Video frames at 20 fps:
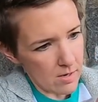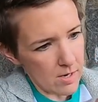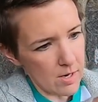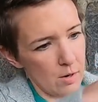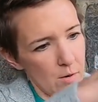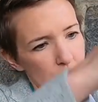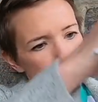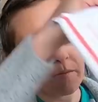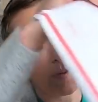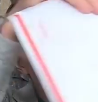
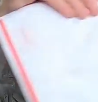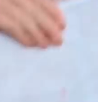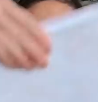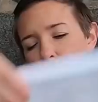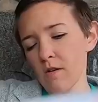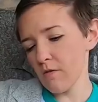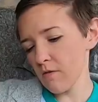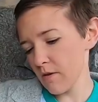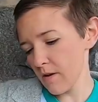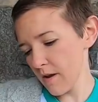Here we go.
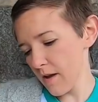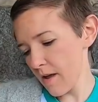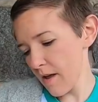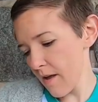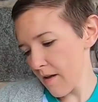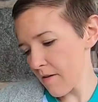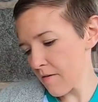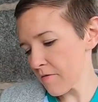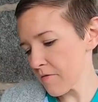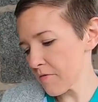
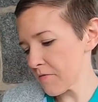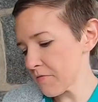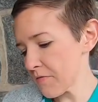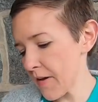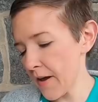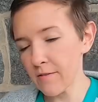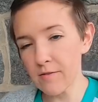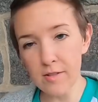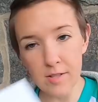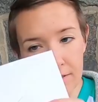
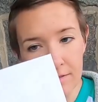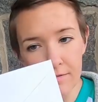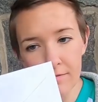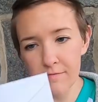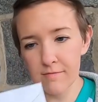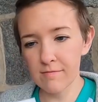Found it.